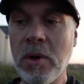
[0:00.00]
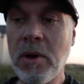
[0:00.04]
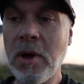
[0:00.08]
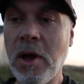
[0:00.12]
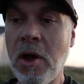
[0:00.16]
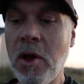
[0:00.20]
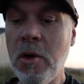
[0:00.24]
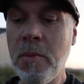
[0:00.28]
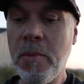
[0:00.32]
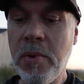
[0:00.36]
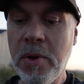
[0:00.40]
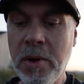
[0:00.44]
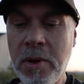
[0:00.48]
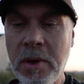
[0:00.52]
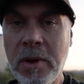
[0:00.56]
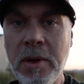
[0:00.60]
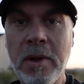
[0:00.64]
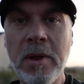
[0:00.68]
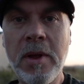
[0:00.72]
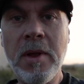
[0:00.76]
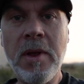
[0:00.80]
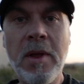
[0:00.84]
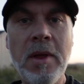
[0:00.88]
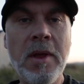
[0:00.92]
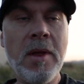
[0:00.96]
hope
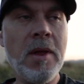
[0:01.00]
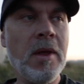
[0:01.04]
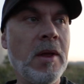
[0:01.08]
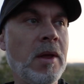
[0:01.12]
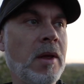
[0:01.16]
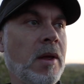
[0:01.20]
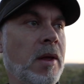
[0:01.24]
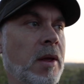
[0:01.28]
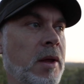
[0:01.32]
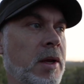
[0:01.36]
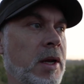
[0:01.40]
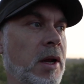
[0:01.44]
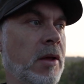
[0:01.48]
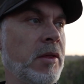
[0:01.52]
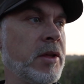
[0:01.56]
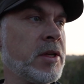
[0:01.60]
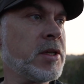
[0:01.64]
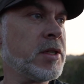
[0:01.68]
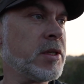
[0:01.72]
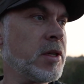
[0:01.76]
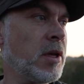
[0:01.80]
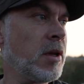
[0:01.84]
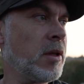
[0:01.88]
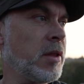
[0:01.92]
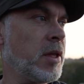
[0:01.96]
this
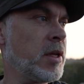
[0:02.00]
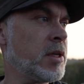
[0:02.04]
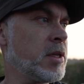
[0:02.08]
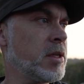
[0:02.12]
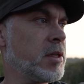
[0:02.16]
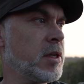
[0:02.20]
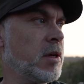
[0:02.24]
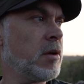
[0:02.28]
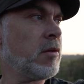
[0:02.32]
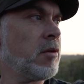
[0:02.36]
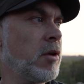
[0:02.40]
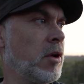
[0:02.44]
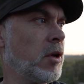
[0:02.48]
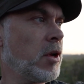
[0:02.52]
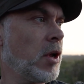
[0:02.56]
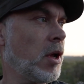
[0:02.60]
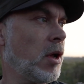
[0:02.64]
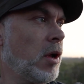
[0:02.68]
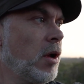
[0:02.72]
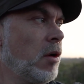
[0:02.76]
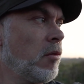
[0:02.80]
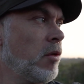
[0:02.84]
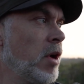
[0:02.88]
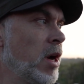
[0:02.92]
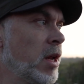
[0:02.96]
is a
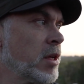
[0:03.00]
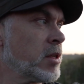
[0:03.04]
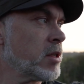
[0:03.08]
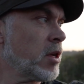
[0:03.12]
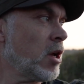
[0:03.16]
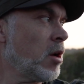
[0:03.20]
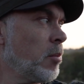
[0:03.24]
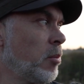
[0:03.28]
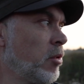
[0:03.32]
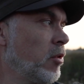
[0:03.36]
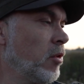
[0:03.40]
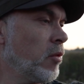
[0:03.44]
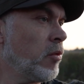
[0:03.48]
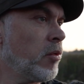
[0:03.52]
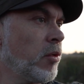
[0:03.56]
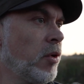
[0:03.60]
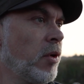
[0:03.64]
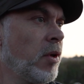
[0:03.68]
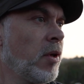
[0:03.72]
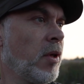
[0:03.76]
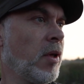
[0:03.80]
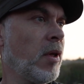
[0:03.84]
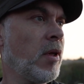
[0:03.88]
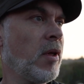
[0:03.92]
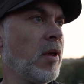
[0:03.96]
real example of
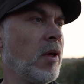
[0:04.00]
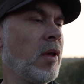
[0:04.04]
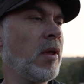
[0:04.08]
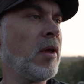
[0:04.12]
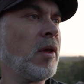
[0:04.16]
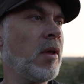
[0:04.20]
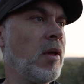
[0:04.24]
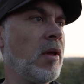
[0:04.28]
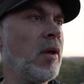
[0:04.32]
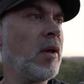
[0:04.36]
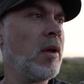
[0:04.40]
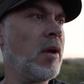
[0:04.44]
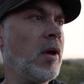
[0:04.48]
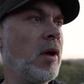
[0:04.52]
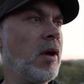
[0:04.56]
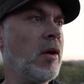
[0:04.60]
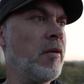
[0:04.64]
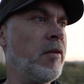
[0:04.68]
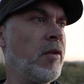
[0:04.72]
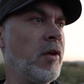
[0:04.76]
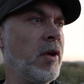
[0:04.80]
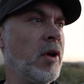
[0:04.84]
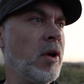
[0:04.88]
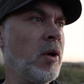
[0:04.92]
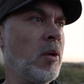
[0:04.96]

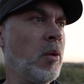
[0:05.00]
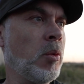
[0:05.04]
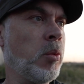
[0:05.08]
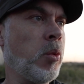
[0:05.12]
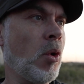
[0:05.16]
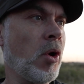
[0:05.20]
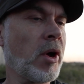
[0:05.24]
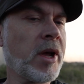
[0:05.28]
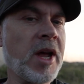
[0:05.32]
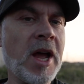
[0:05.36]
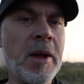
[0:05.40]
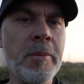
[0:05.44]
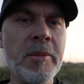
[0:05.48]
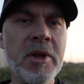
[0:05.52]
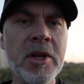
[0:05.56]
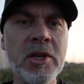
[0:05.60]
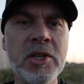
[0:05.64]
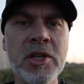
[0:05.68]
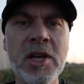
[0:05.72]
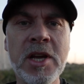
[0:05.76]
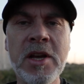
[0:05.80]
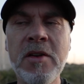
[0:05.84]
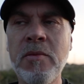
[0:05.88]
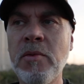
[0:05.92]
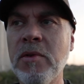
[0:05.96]
of what can be
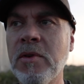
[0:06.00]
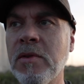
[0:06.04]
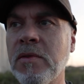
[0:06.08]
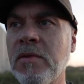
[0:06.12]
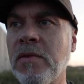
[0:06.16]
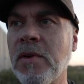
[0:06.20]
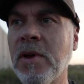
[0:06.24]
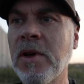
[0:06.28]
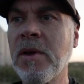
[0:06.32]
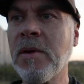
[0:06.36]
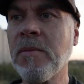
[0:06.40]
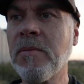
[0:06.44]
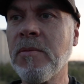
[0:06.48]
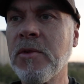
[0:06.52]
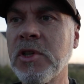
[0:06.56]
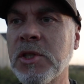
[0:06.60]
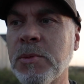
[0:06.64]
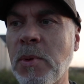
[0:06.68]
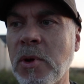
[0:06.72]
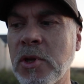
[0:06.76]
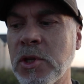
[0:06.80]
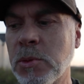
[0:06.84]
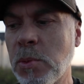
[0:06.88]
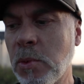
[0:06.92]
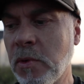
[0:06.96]
achieved with
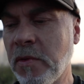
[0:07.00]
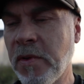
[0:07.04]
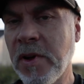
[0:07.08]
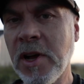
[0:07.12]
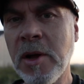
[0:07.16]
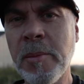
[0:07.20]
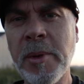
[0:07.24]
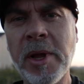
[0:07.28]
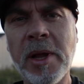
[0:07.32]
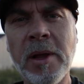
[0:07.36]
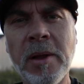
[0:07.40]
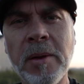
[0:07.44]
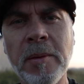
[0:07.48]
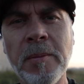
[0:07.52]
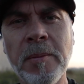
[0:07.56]
responsible farming.